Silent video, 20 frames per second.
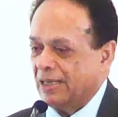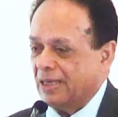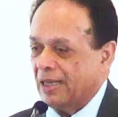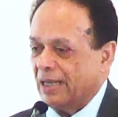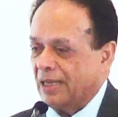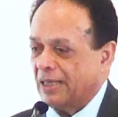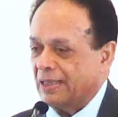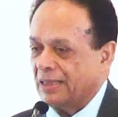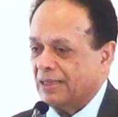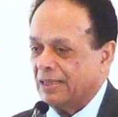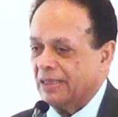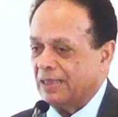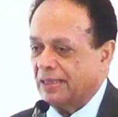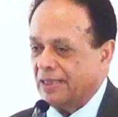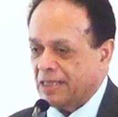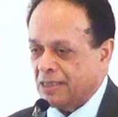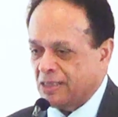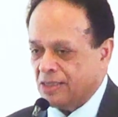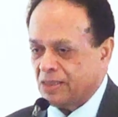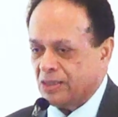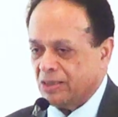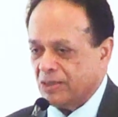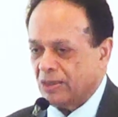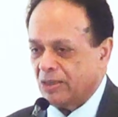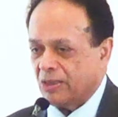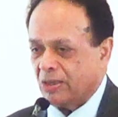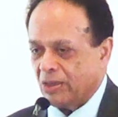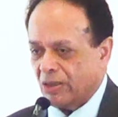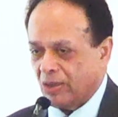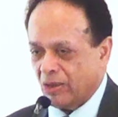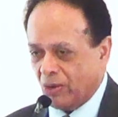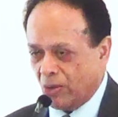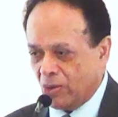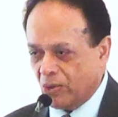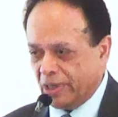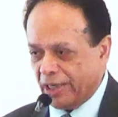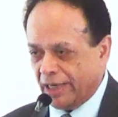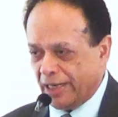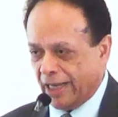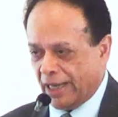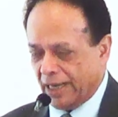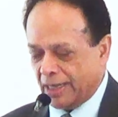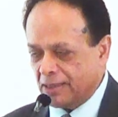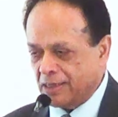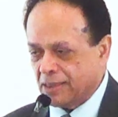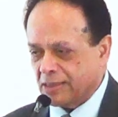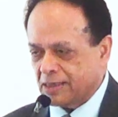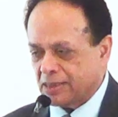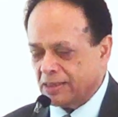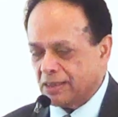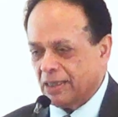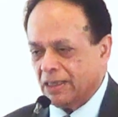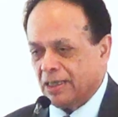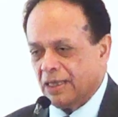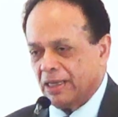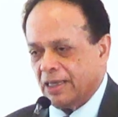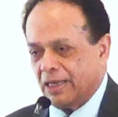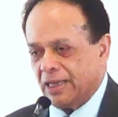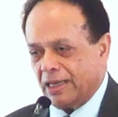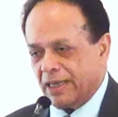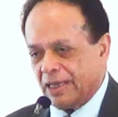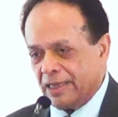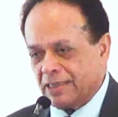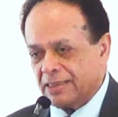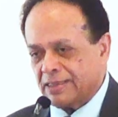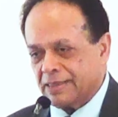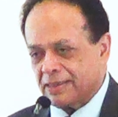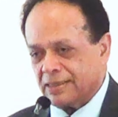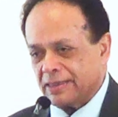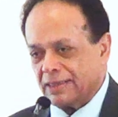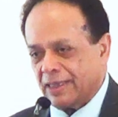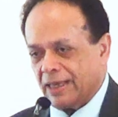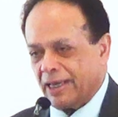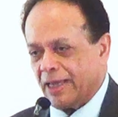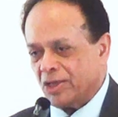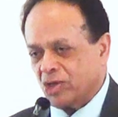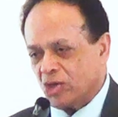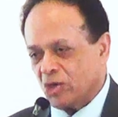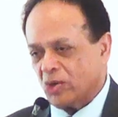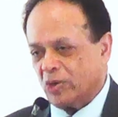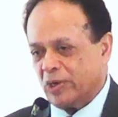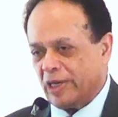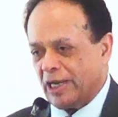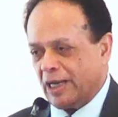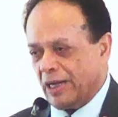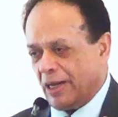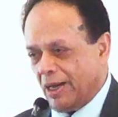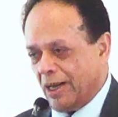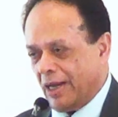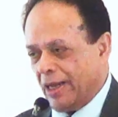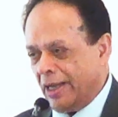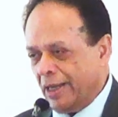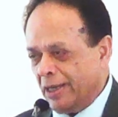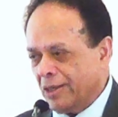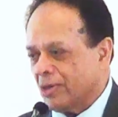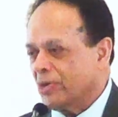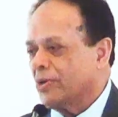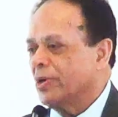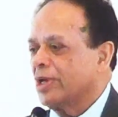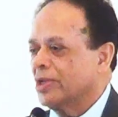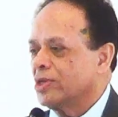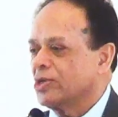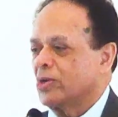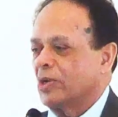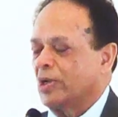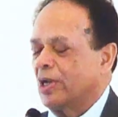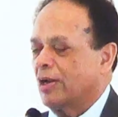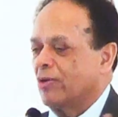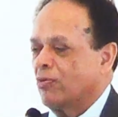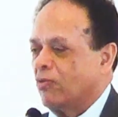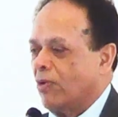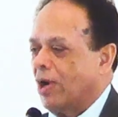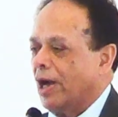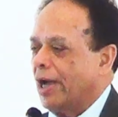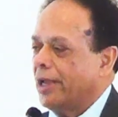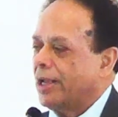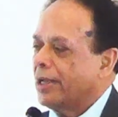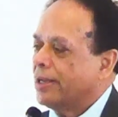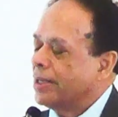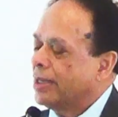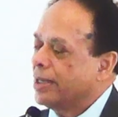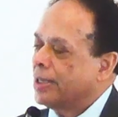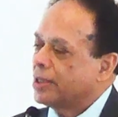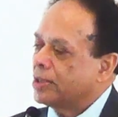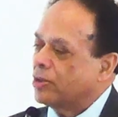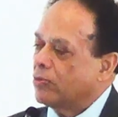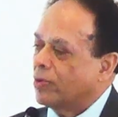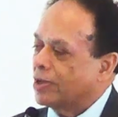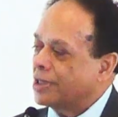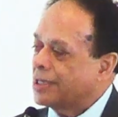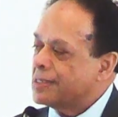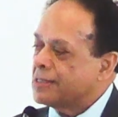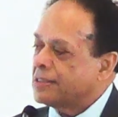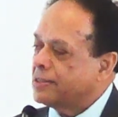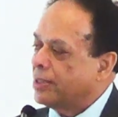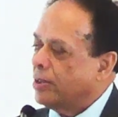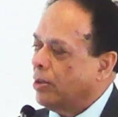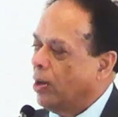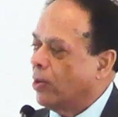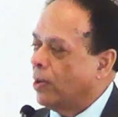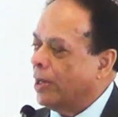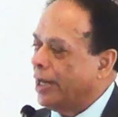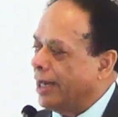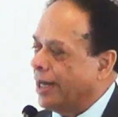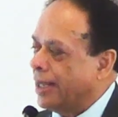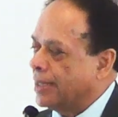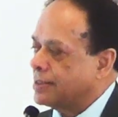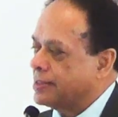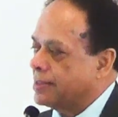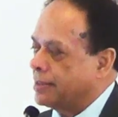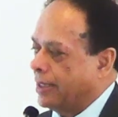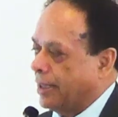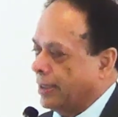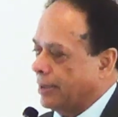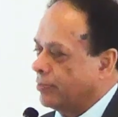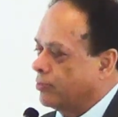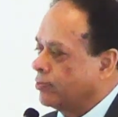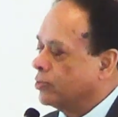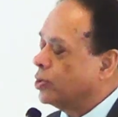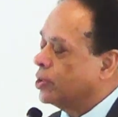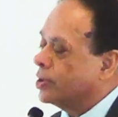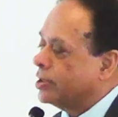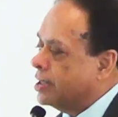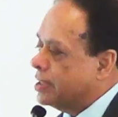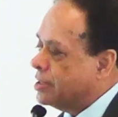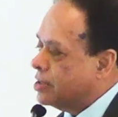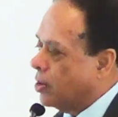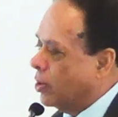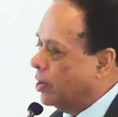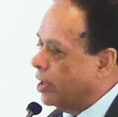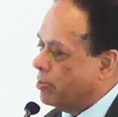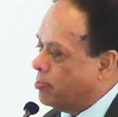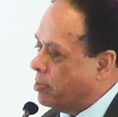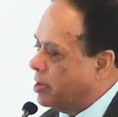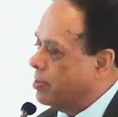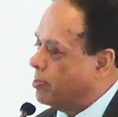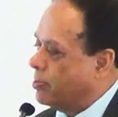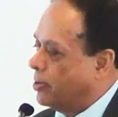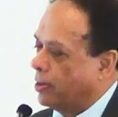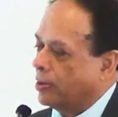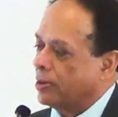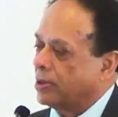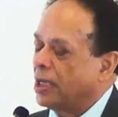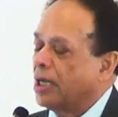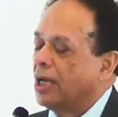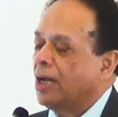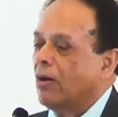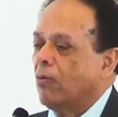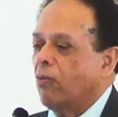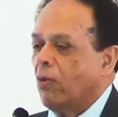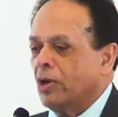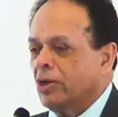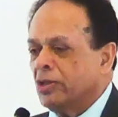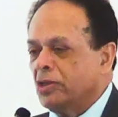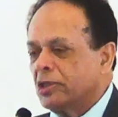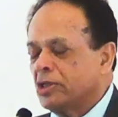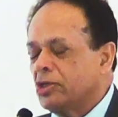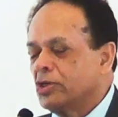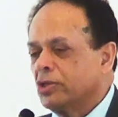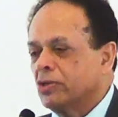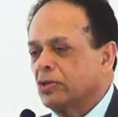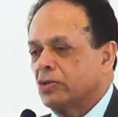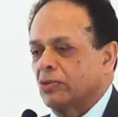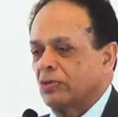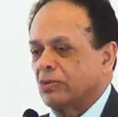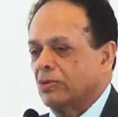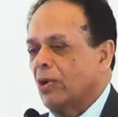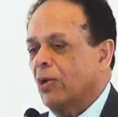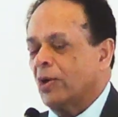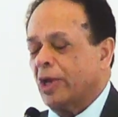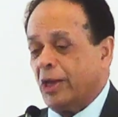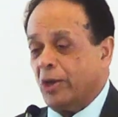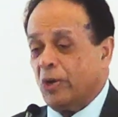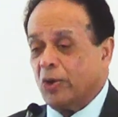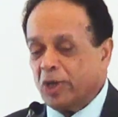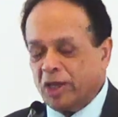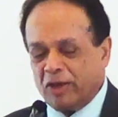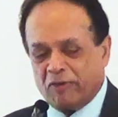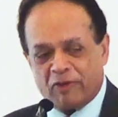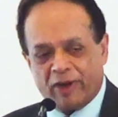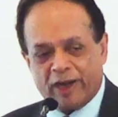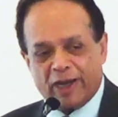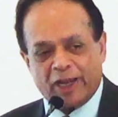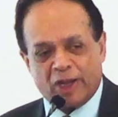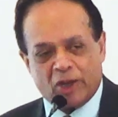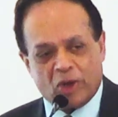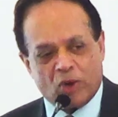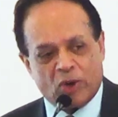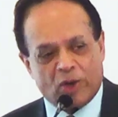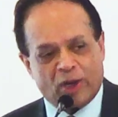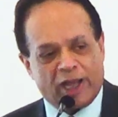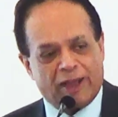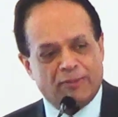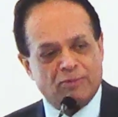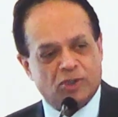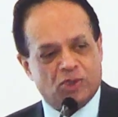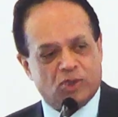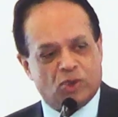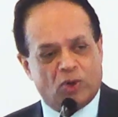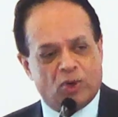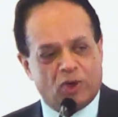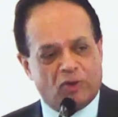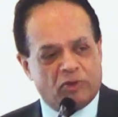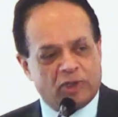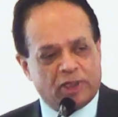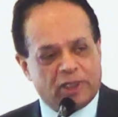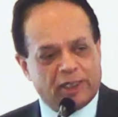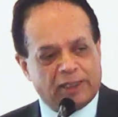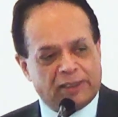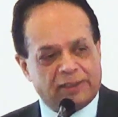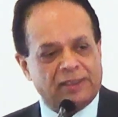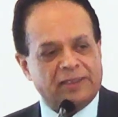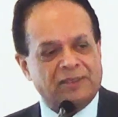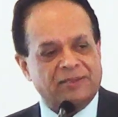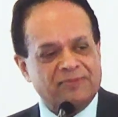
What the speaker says: And this holiness is H-O-L-I to H-O-L-Y. So what is the holiness then? Who are these holy people? What do they do? Okay, very good, I'm sold with it.